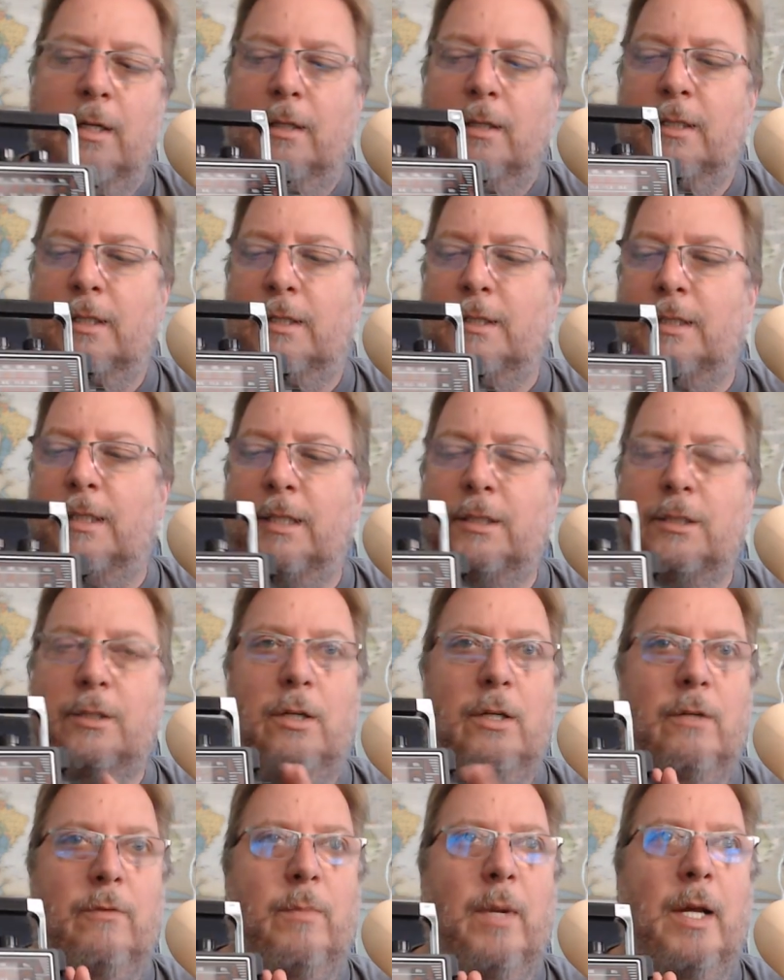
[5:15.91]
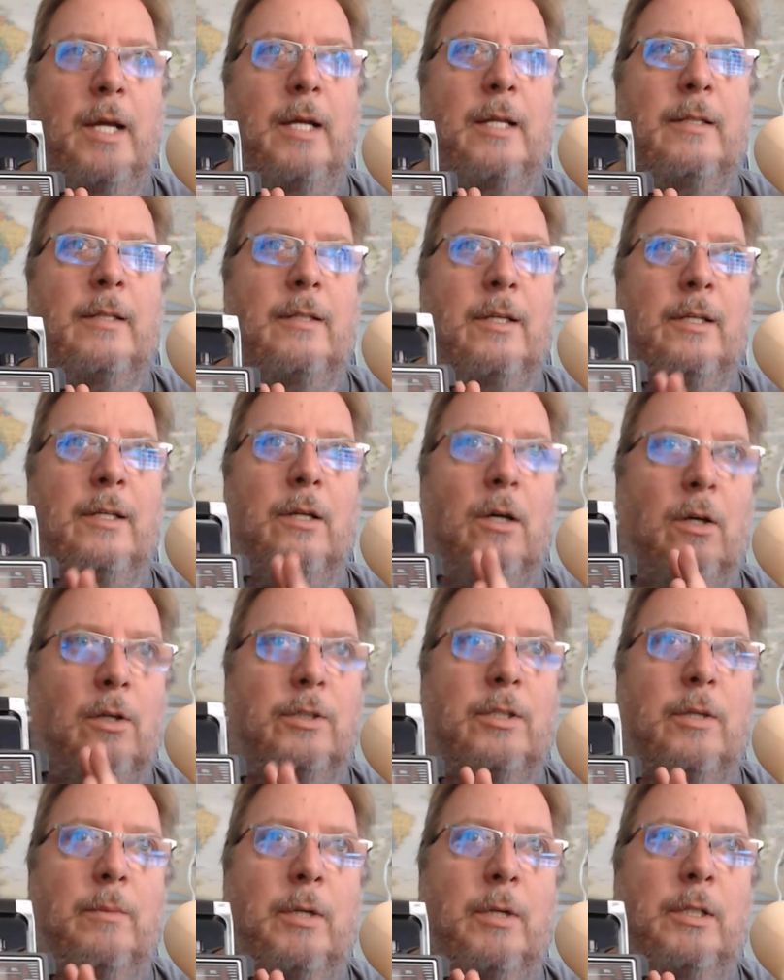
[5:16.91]
because this could have been an
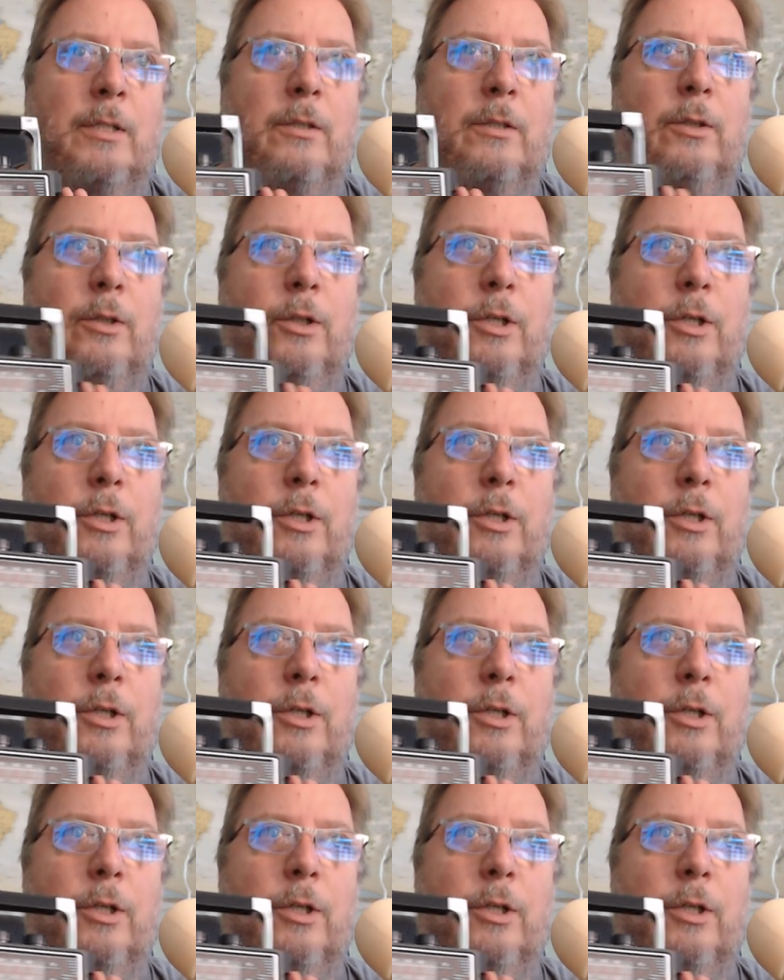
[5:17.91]
ultimate